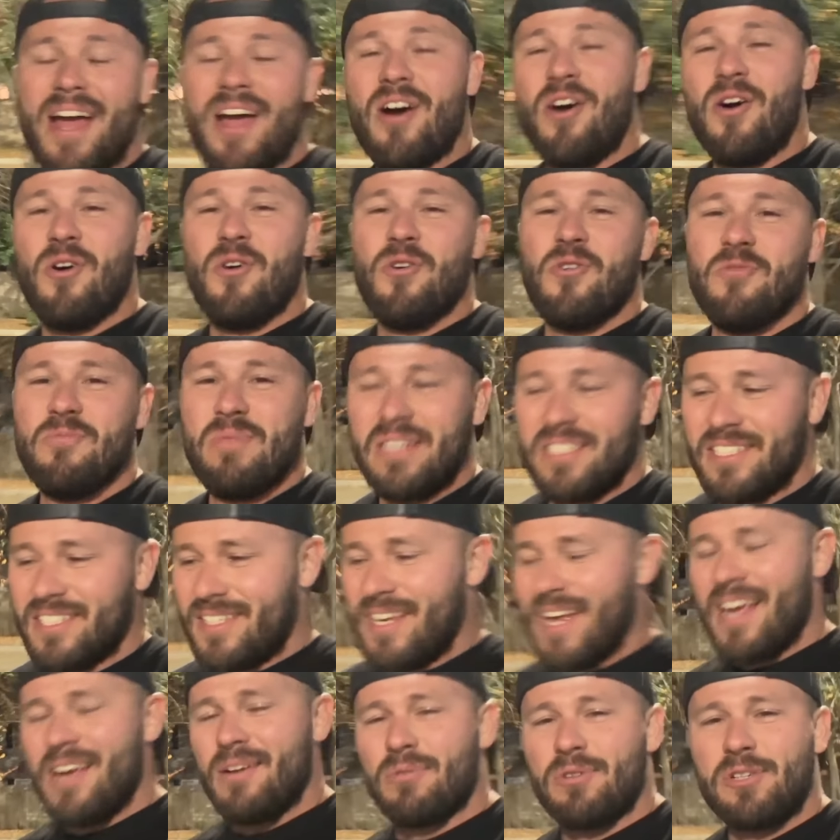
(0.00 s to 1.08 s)
home
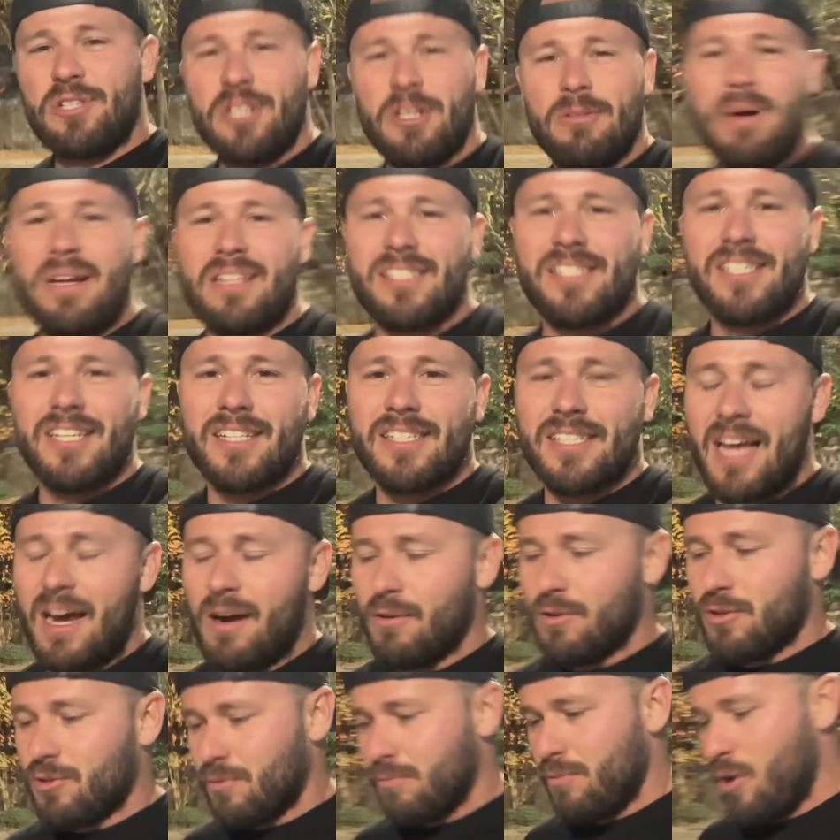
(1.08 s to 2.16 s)
state. We're still about 6
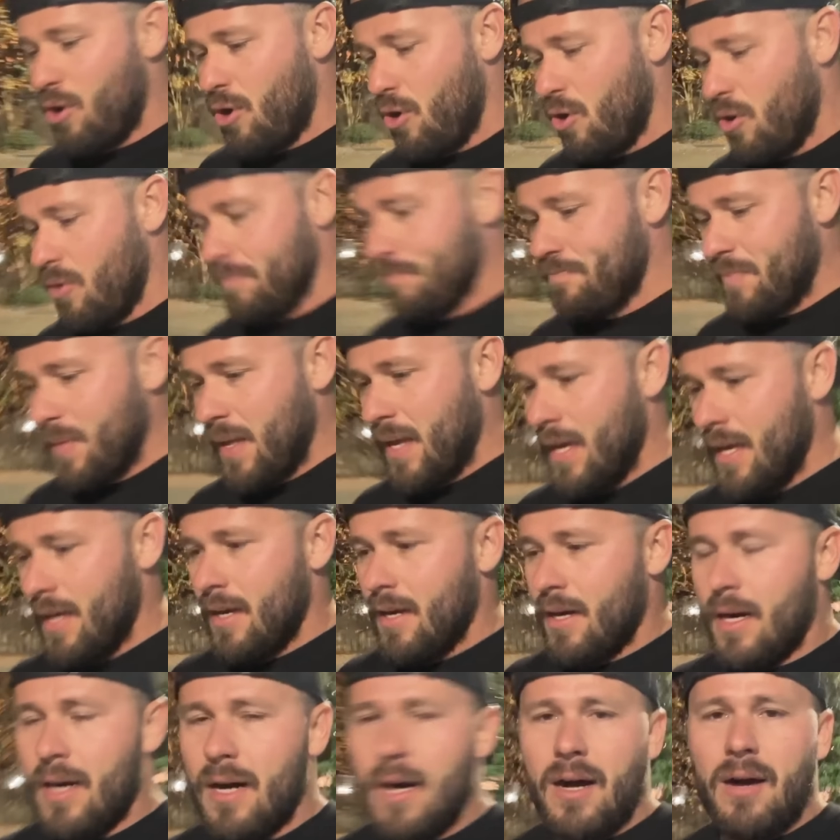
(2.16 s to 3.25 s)
hours from home.
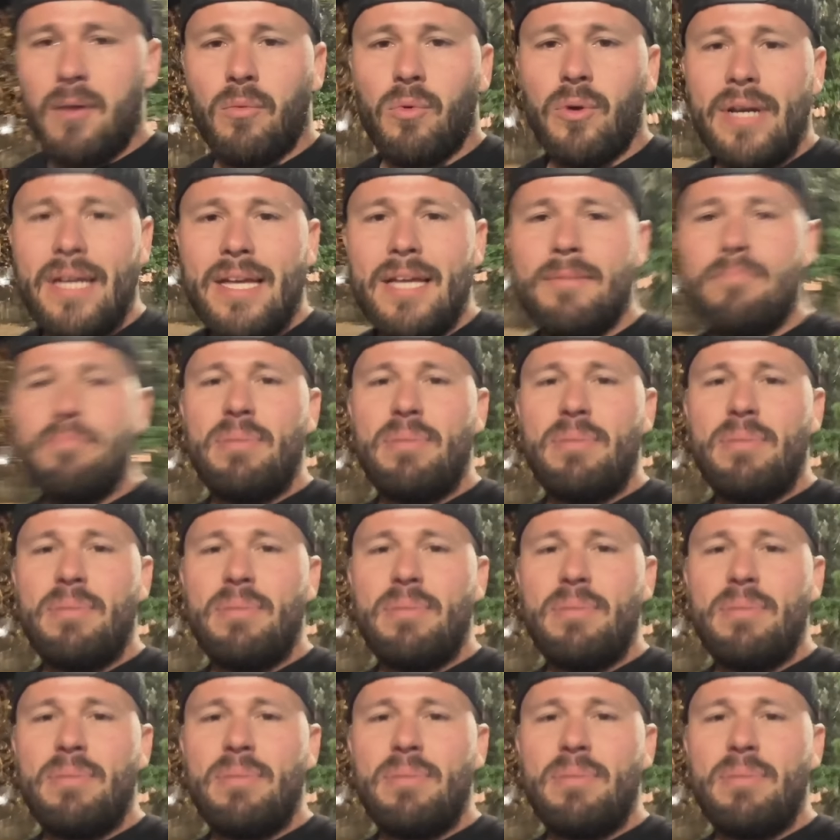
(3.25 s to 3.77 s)
We're in